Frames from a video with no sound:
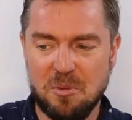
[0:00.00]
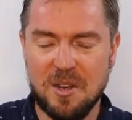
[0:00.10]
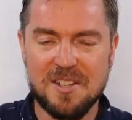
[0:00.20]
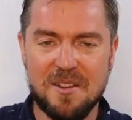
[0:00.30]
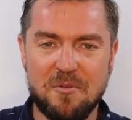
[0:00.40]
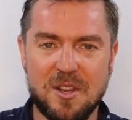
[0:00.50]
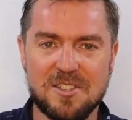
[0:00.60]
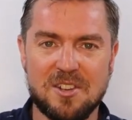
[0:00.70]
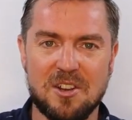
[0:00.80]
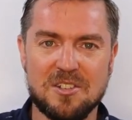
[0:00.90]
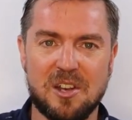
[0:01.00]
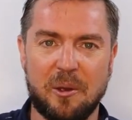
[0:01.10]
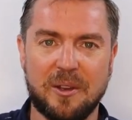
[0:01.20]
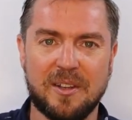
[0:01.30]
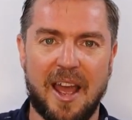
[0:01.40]
once everything starts
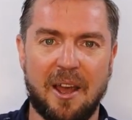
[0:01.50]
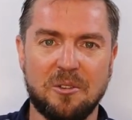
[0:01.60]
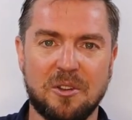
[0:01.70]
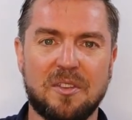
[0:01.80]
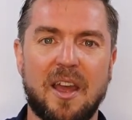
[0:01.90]
slowing down